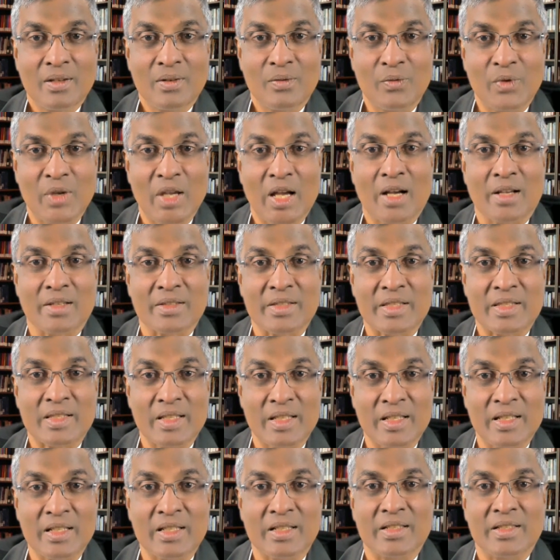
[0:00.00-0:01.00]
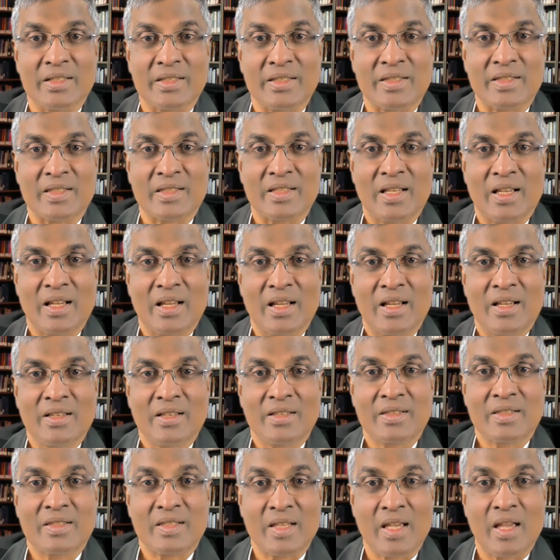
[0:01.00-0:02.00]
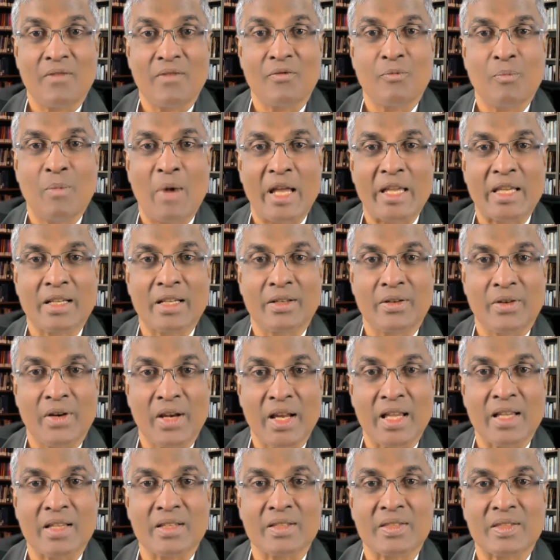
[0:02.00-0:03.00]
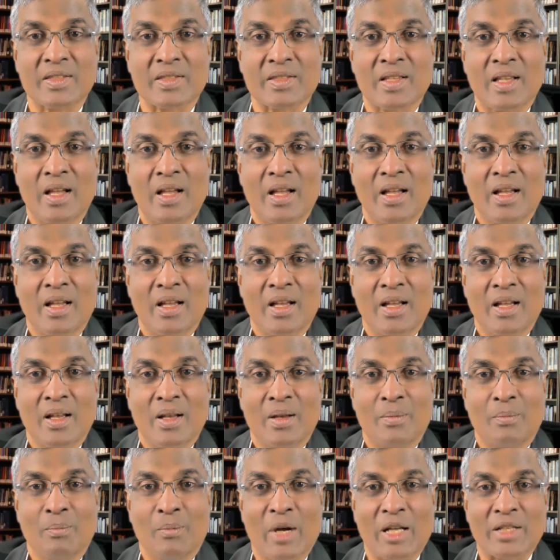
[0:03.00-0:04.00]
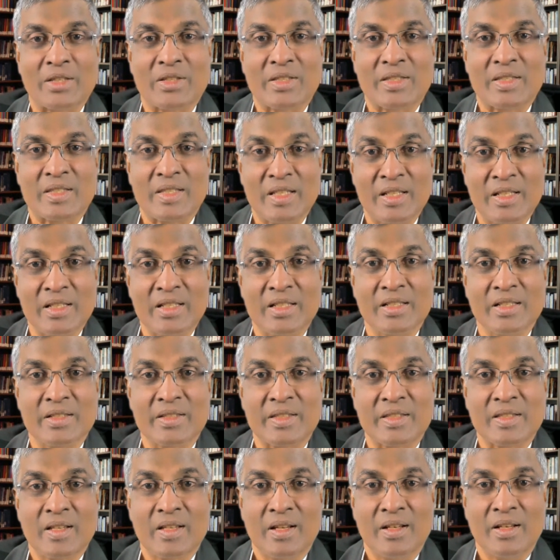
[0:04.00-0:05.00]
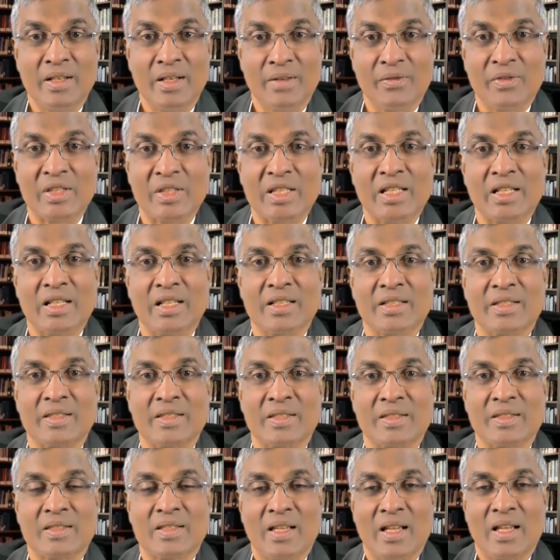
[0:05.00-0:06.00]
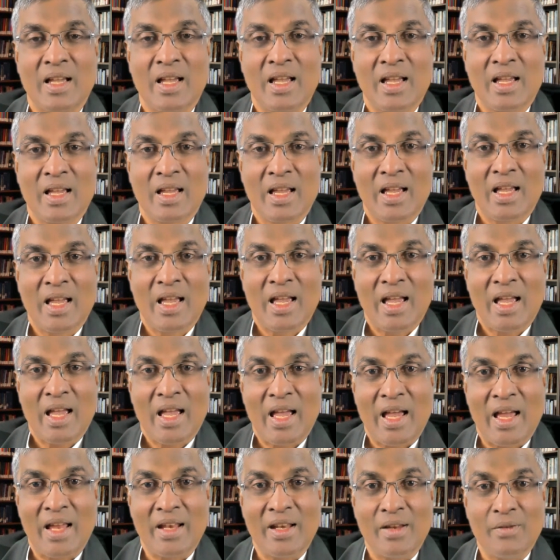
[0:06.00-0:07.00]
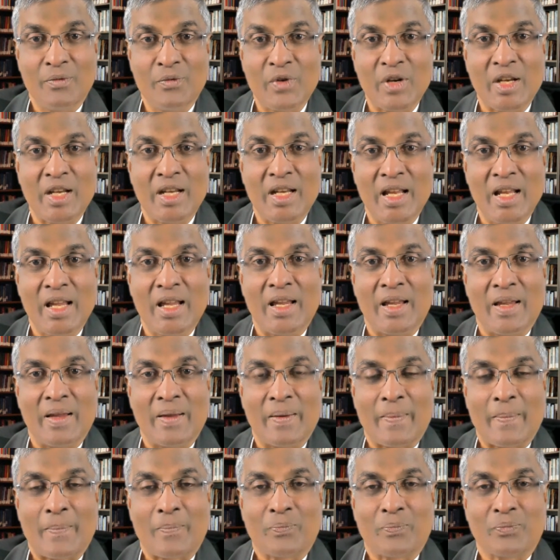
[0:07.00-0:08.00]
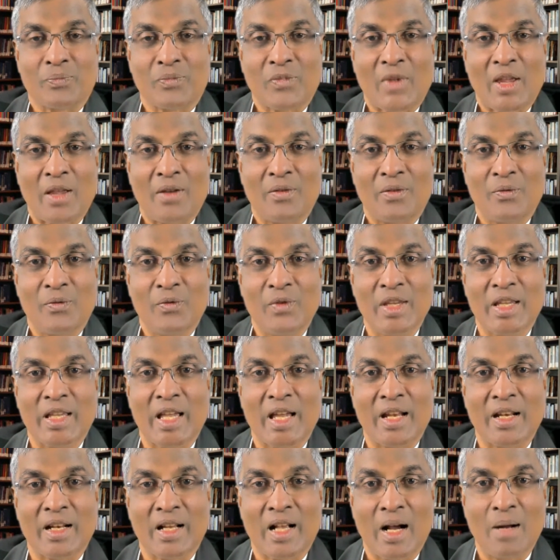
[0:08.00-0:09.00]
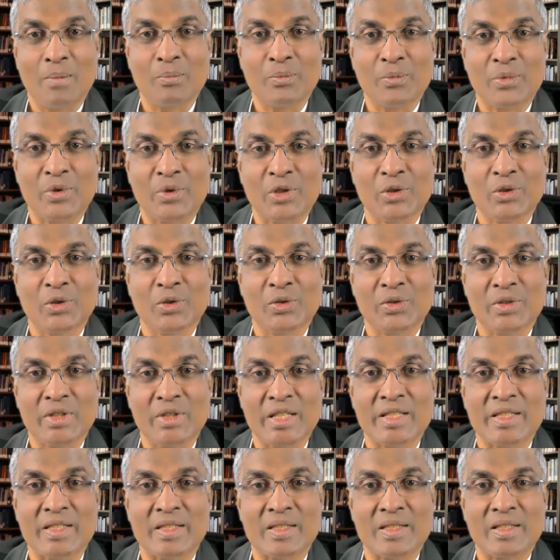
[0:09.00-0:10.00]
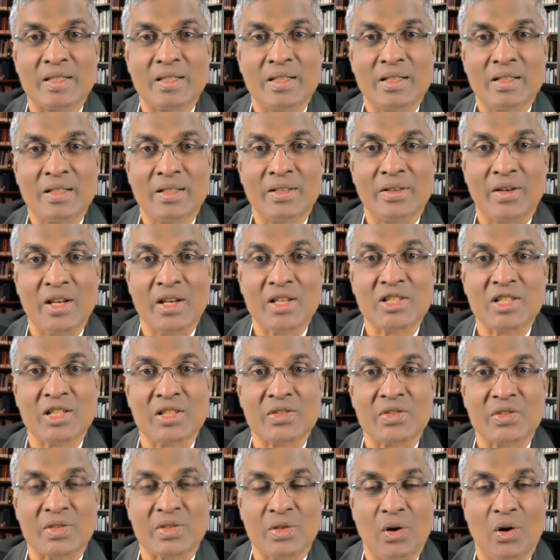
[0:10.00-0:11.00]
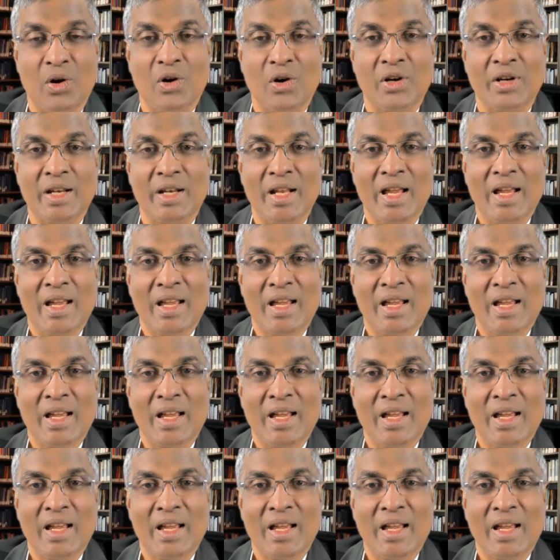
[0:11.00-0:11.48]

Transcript: We are sinners, saved by grace, but sinners nevertheless. And every day we can come to this gracious God